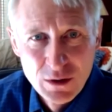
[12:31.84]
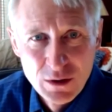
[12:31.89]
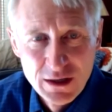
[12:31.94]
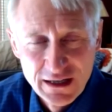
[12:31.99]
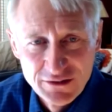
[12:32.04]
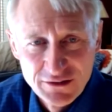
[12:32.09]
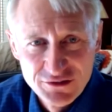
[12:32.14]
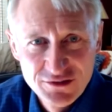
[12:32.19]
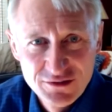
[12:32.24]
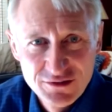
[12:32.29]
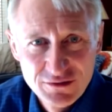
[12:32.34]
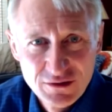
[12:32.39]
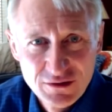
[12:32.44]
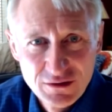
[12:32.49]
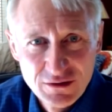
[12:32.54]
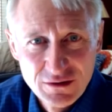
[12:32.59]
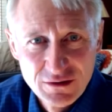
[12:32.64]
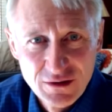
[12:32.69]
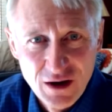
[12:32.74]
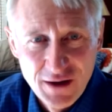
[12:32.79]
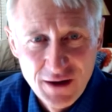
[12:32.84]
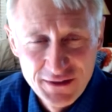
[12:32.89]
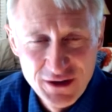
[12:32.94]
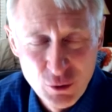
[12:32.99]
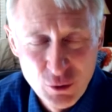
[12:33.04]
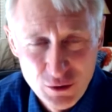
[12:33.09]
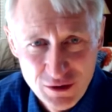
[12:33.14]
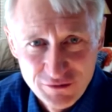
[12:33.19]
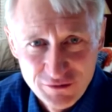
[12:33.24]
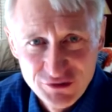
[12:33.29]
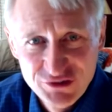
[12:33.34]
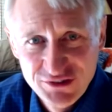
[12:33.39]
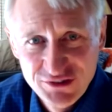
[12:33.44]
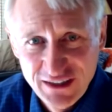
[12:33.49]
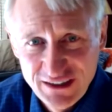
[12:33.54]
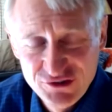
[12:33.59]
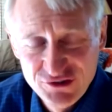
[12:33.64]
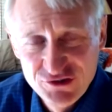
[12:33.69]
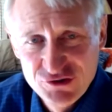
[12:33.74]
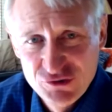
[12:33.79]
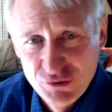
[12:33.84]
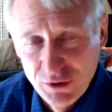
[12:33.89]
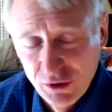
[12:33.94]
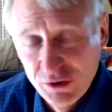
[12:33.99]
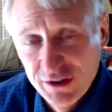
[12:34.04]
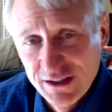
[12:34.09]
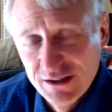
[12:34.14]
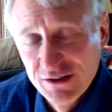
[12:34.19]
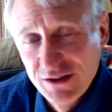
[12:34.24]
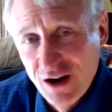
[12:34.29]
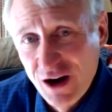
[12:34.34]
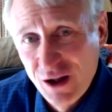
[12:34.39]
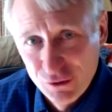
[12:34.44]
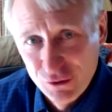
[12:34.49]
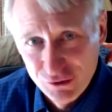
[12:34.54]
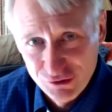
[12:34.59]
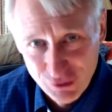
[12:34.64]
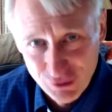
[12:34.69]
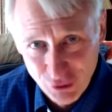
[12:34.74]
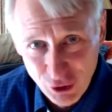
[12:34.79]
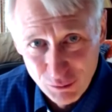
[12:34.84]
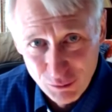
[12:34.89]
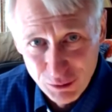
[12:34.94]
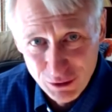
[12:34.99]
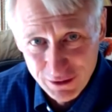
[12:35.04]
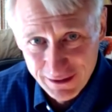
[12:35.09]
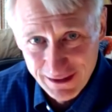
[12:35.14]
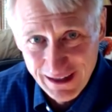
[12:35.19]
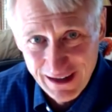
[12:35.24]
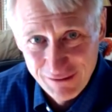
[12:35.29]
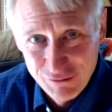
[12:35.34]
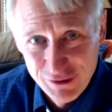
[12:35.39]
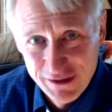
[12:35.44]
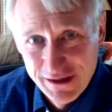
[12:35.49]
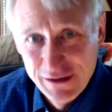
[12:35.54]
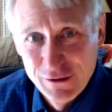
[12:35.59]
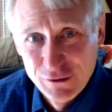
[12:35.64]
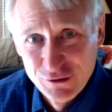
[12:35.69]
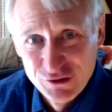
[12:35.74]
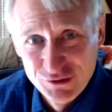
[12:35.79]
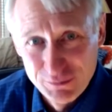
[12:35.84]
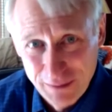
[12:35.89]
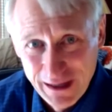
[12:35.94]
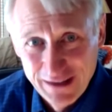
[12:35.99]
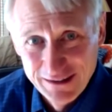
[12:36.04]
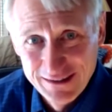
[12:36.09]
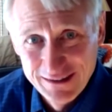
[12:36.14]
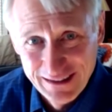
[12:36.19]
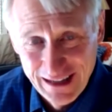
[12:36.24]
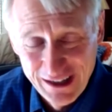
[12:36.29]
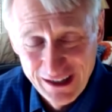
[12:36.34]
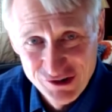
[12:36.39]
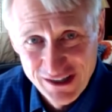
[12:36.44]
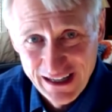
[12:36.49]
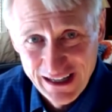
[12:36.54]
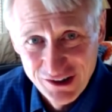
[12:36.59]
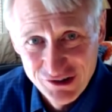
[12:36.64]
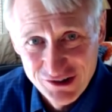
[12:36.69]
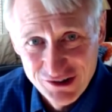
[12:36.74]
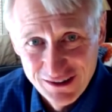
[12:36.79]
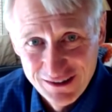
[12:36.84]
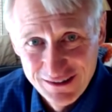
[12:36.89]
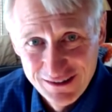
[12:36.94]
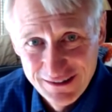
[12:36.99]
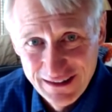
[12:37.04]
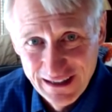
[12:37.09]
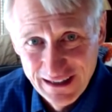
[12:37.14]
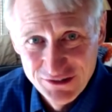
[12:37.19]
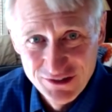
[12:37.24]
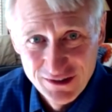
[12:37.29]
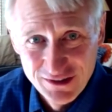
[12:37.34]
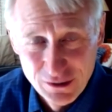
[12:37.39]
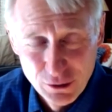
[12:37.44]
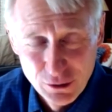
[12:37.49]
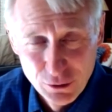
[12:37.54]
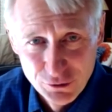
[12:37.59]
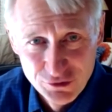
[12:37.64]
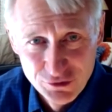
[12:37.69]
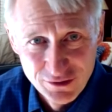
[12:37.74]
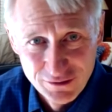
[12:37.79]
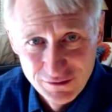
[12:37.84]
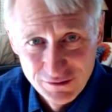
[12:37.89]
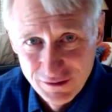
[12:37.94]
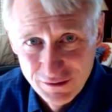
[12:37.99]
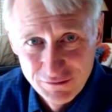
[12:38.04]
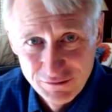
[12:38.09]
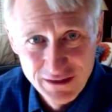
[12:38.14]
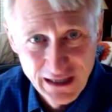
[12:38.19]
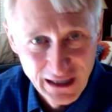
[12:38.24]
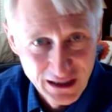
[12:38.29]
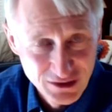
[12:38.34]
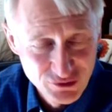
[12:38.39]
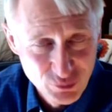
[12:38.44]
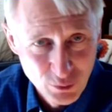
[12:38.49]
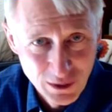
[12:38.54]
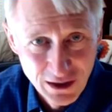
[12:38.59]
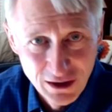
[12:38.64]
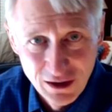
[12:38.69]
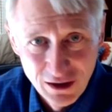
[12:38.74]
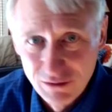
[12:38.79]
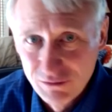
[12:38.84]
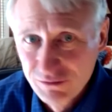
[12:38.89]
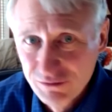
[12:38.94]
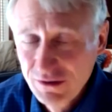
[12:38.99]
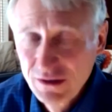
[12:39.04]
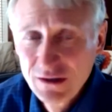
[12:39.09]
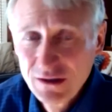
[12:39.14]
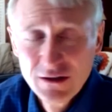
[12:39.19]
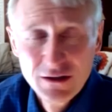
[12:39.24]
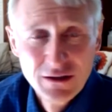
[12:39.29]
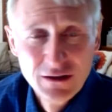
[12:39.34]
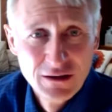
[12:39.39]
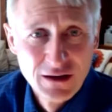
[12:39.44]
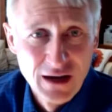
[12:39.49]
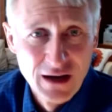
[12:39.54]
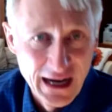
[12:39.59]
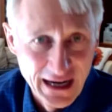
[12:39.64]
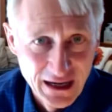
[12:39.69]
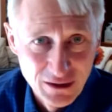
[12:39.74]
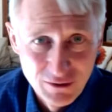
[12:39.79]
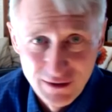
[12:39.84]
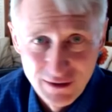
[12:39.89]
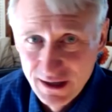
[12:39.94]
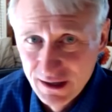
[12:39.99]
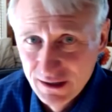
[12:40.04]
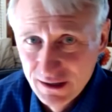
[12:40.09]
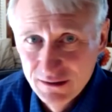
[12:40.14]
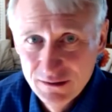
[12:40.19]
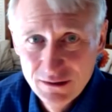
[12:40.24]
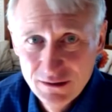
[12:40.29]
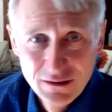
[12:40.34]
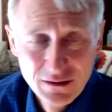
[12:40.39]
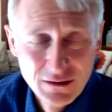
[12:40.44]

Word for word: it's on the order of six trillion dollars globally every year is spent in education. That's inclusive of K twelve, higher ed,